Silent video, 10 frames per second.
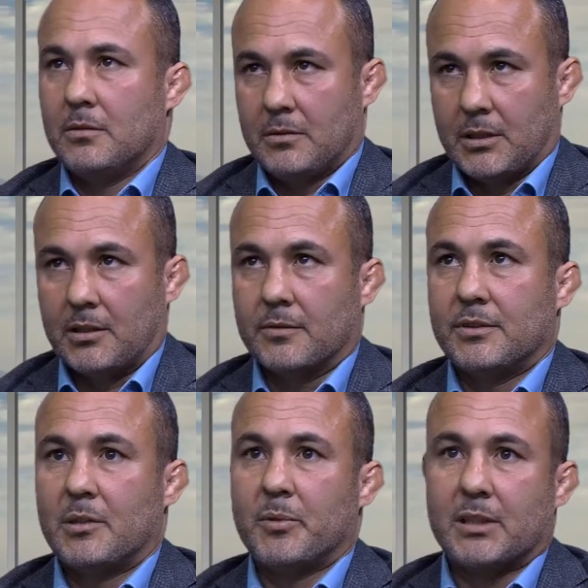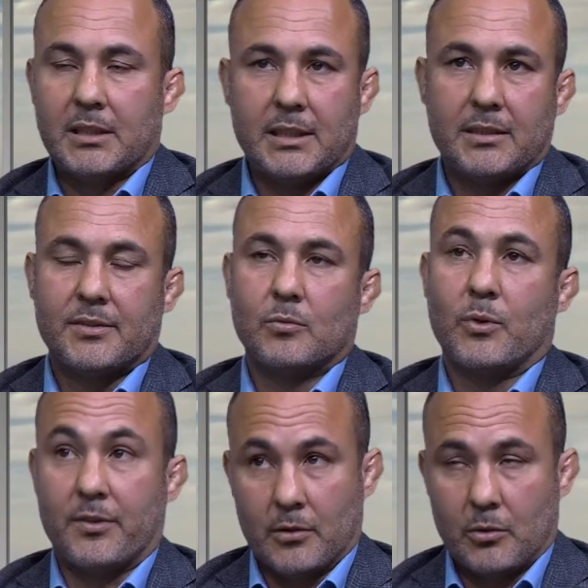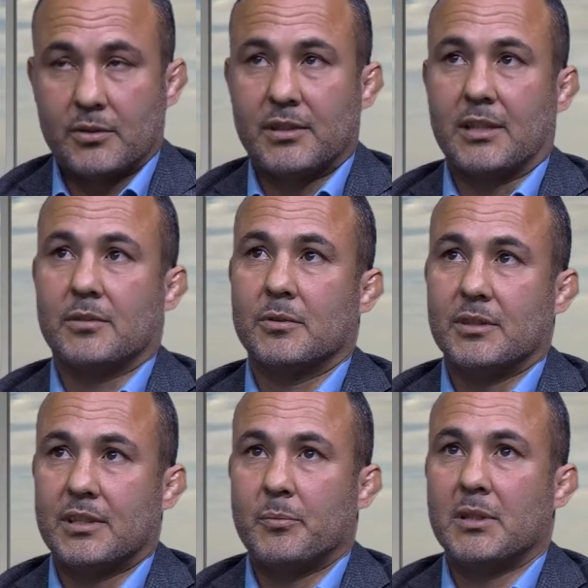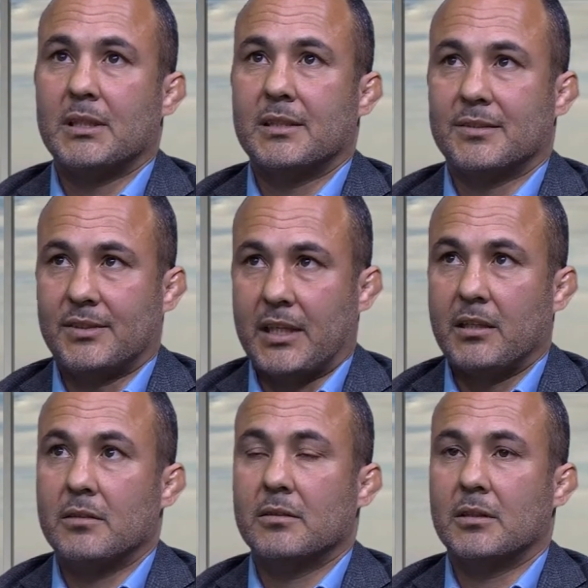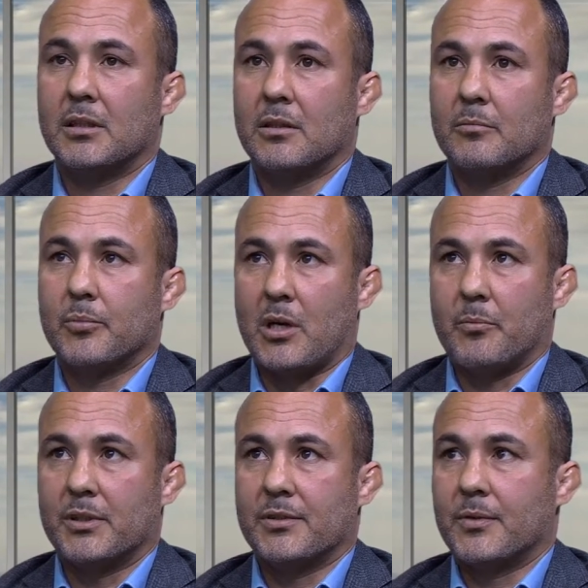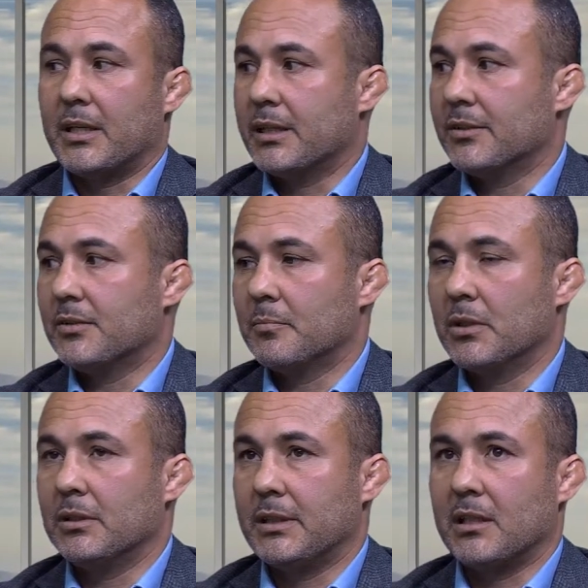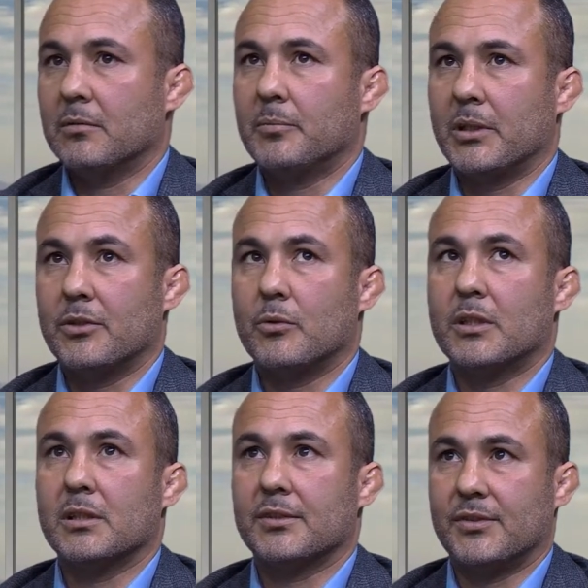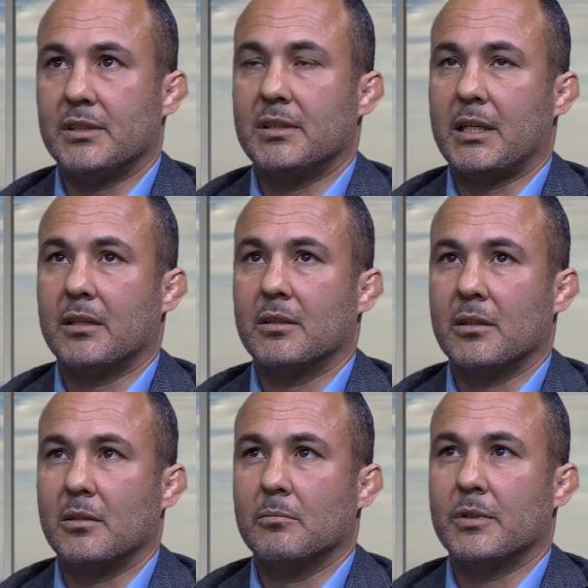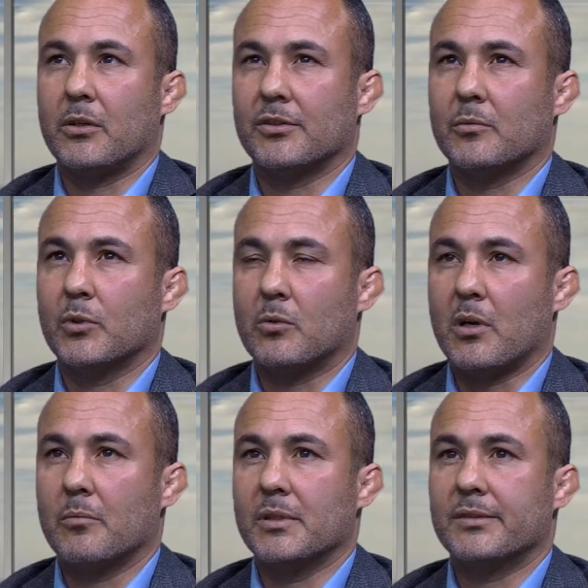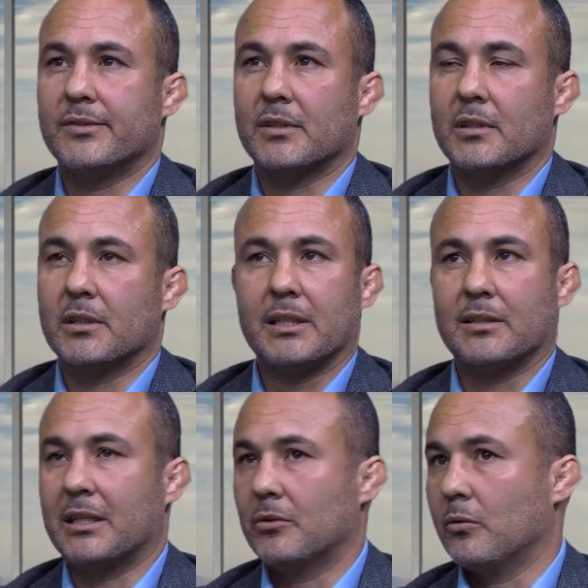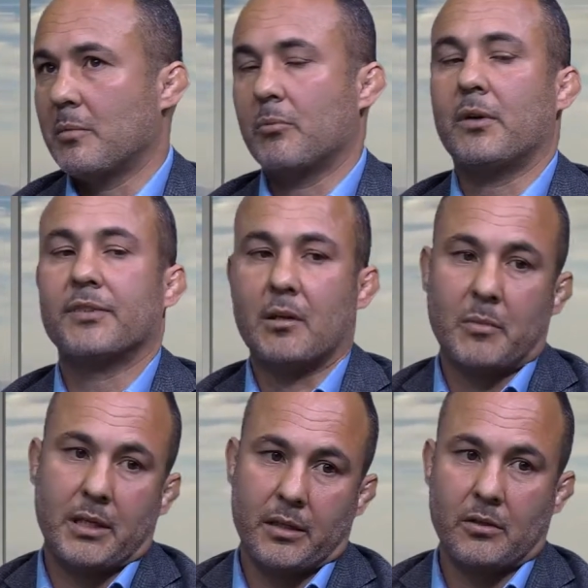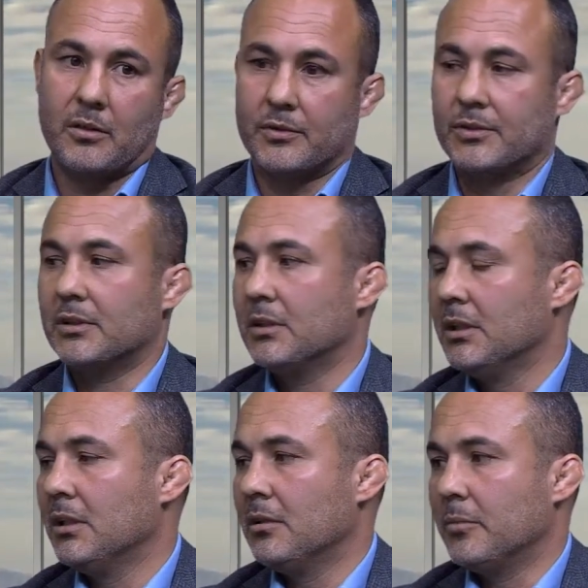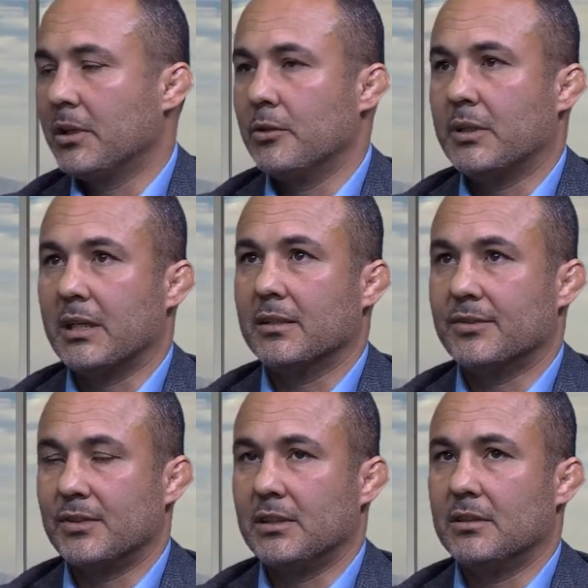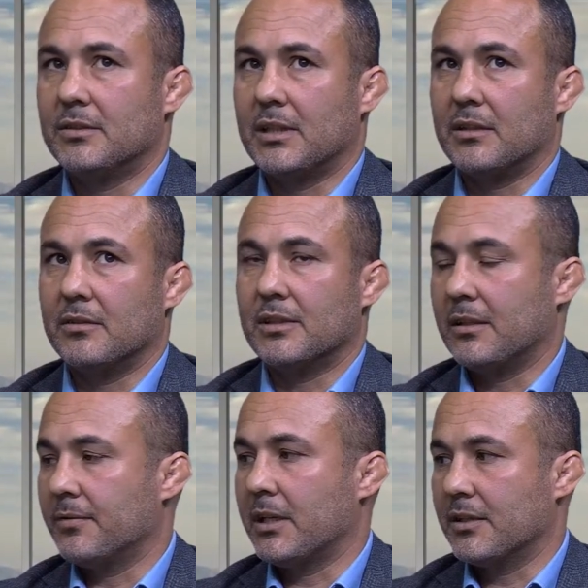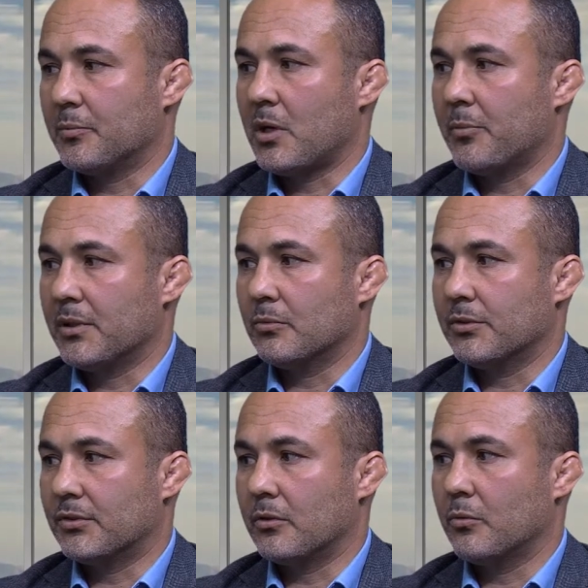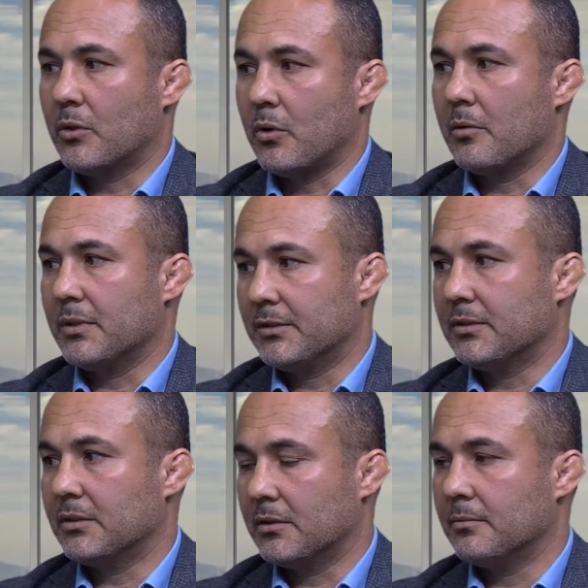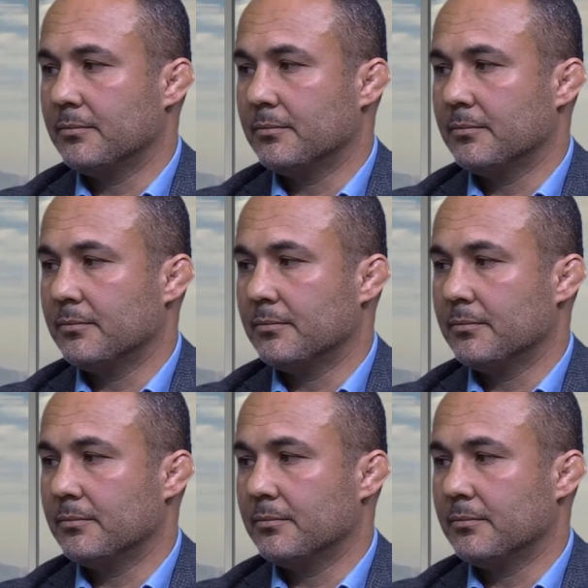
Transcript: Yeah, typically it's with loans attached. Typically it's 10 um, properties wow. financed, but yeah, but you can exceed that. Um, some requirements, and I, I, don't remember off the top of my head, obviously, mm-hmm. but you can exceed the 10, 10 financed properties with certain requirements, you know